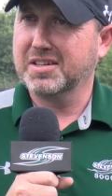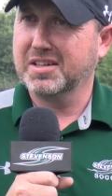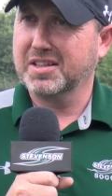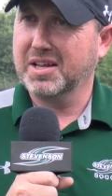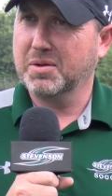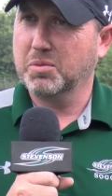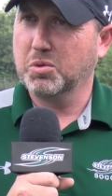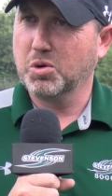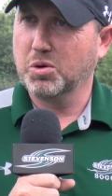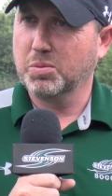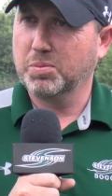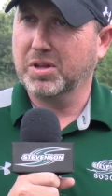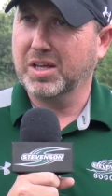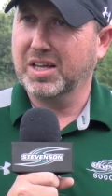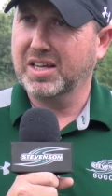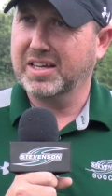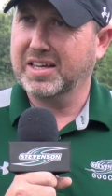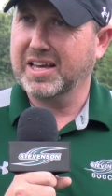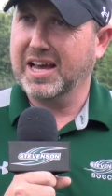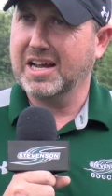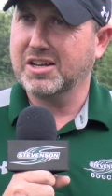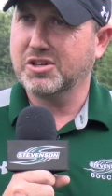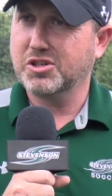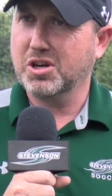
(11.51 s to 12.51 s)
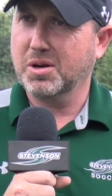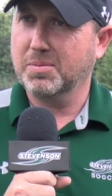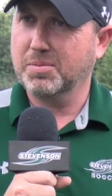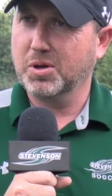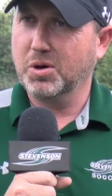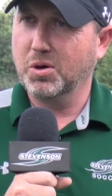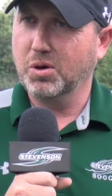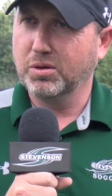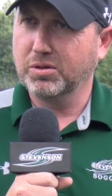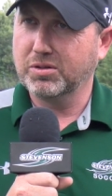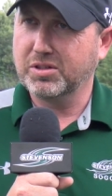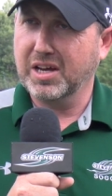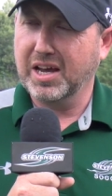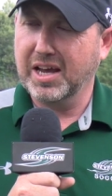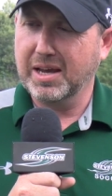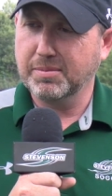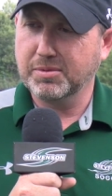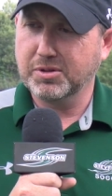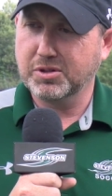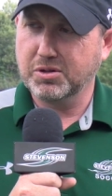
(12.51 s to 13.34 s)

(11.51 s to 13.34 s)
and then we were playing catch up the whole time.